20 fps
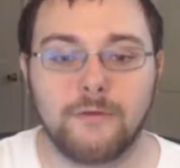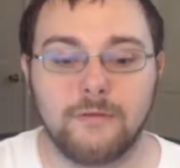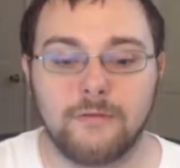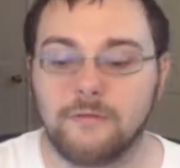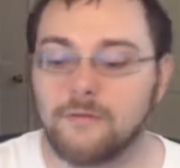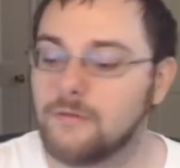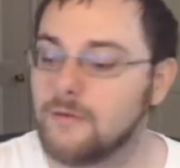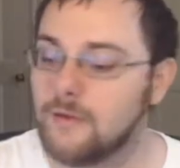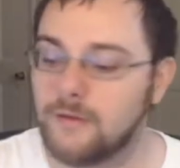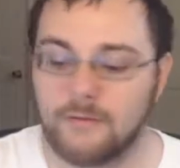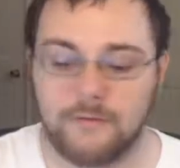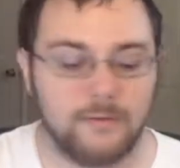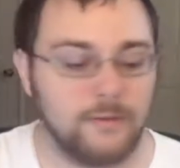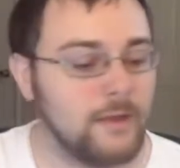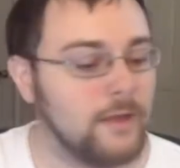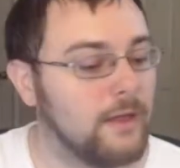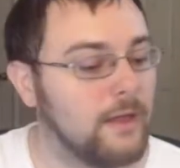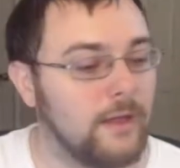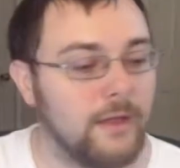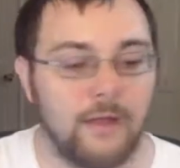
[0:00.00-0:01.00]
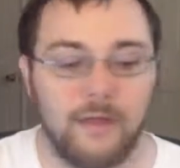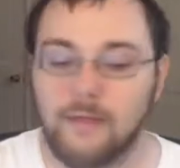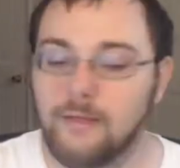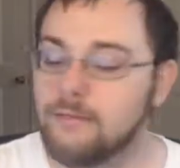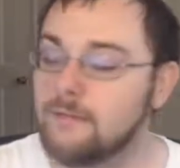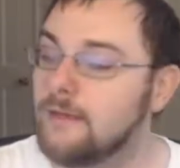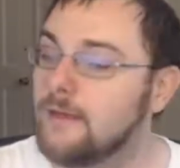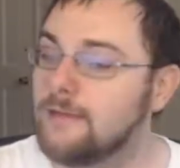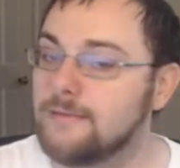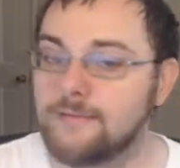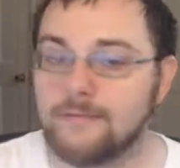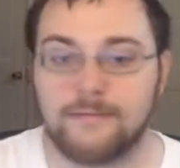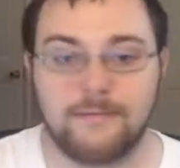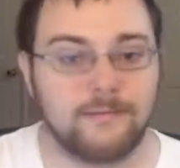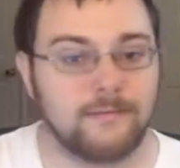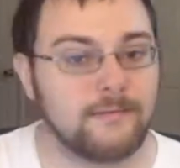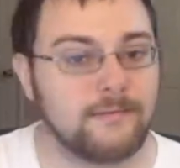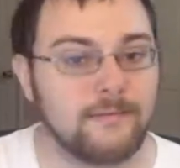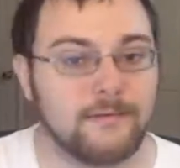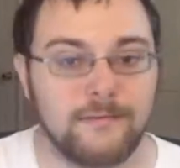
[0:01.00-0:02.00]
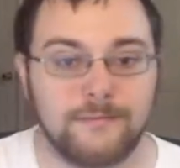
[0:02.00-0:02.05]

It's like, that's